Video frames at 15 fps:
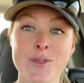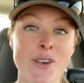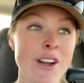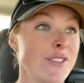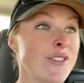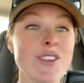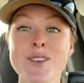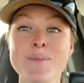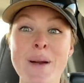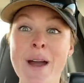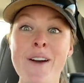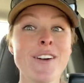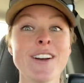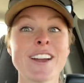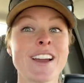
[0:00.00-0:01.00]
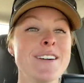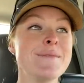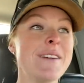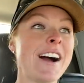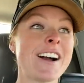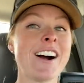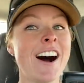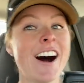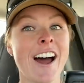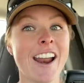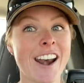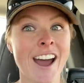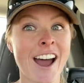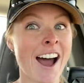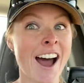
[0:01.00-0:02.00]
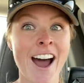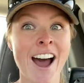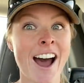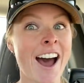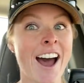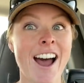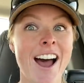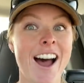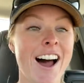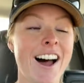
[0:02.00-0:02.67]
wait for the power to come back on.